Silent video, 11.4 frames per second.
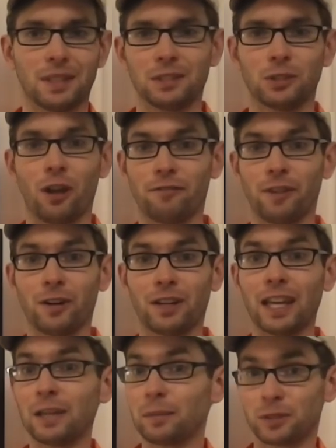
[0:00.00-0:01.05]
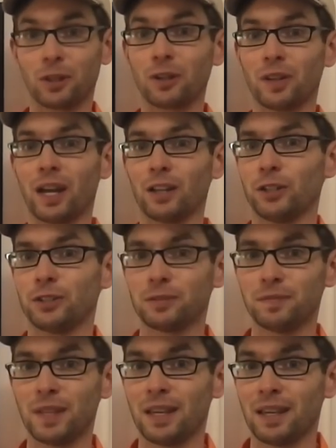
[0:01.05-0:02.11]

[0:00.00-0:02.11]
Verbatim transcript: It's all fair game, it's all knowledge.